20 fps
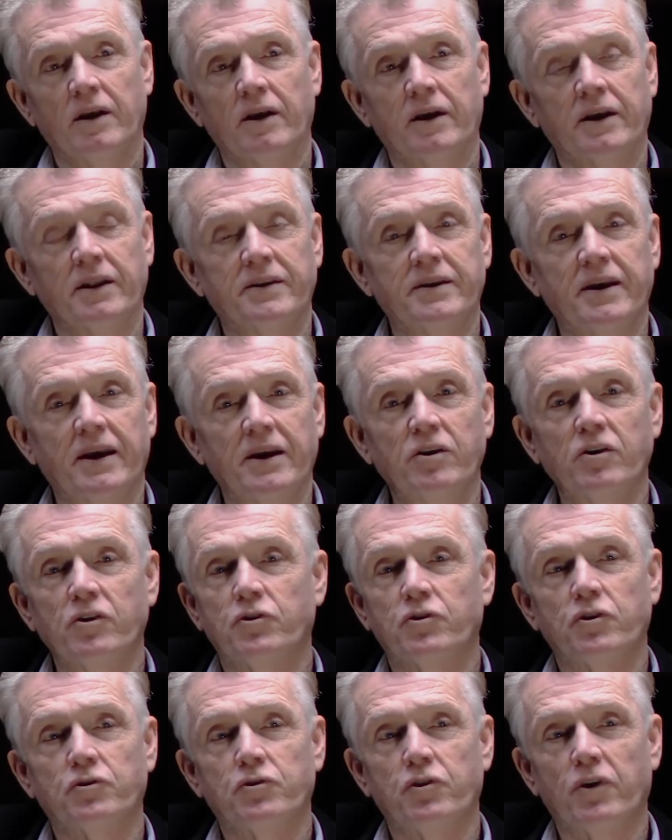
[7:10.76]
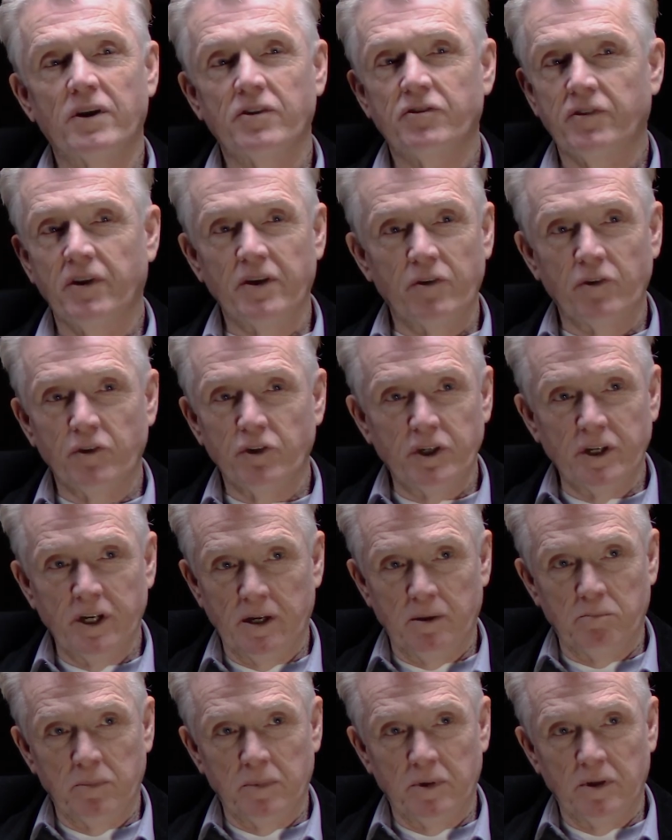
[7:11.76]
Continue to trust
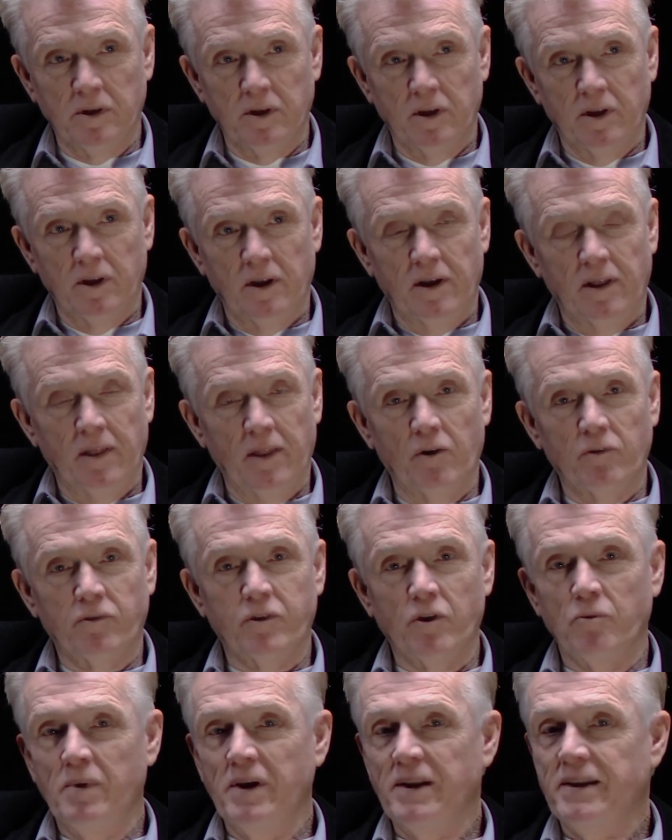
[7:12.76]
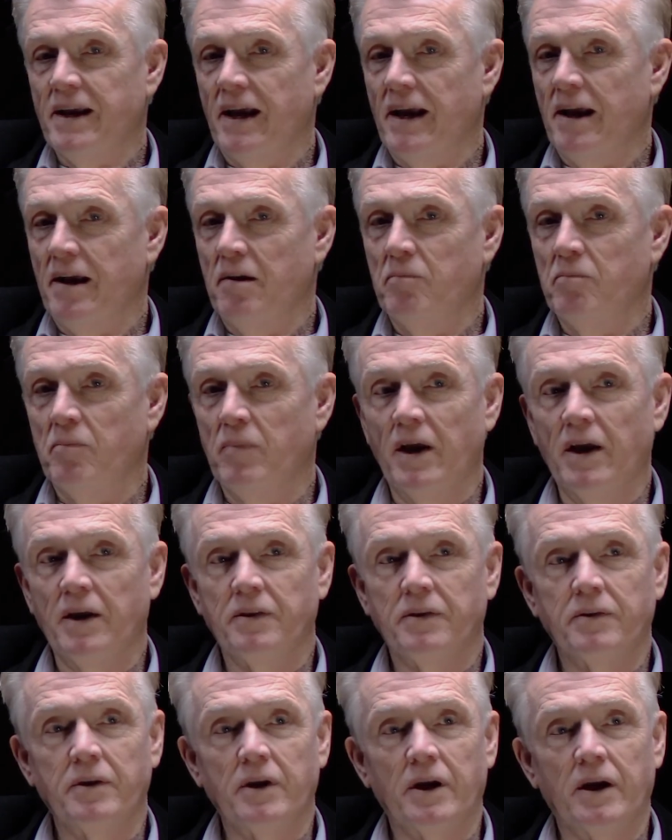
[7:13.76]
leadership. There's going to be time
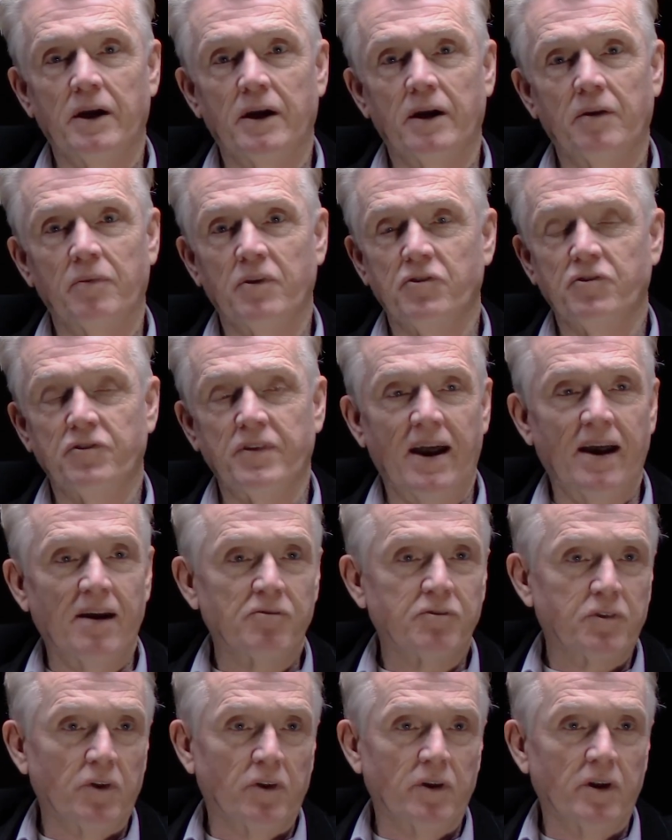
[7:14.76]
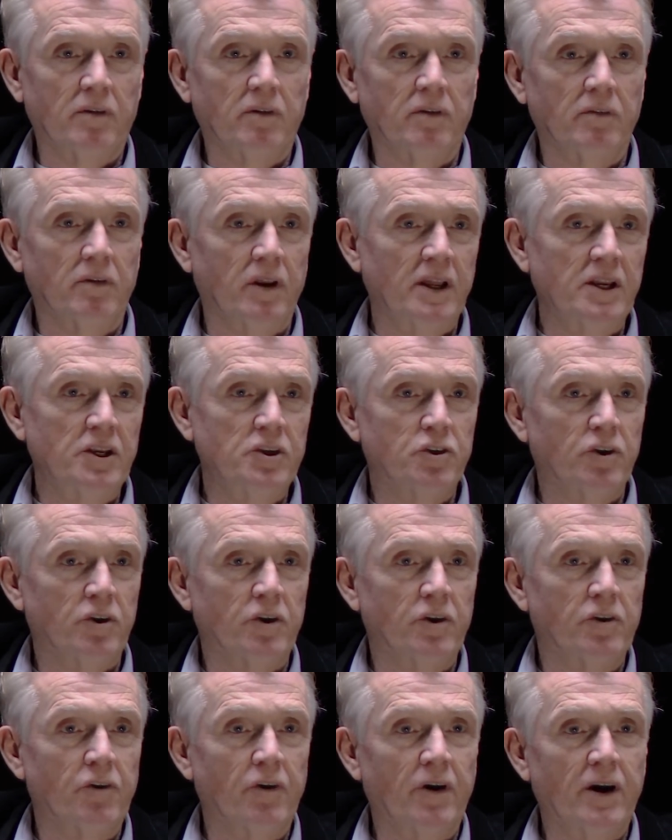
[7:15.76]
that the staff's going to lead you in
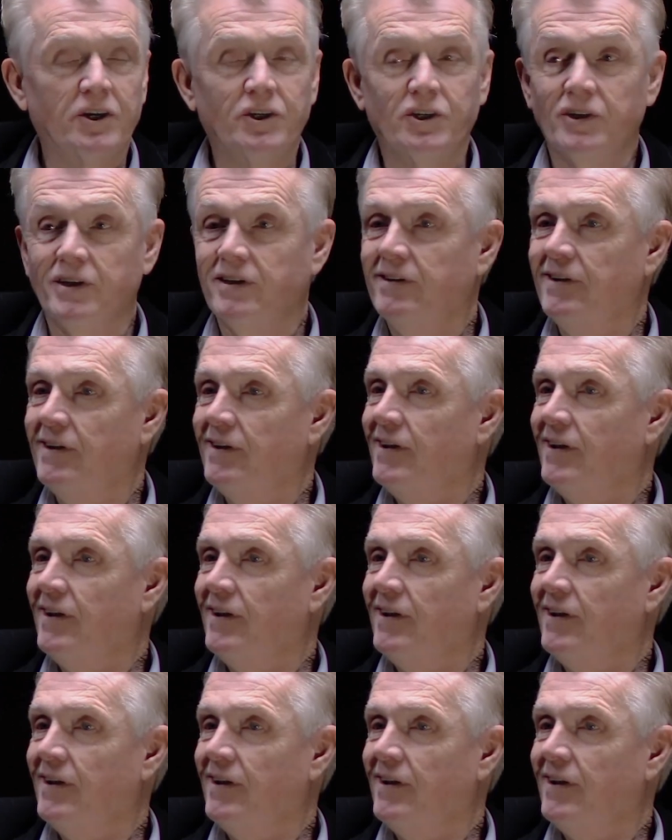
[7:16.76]
a direction.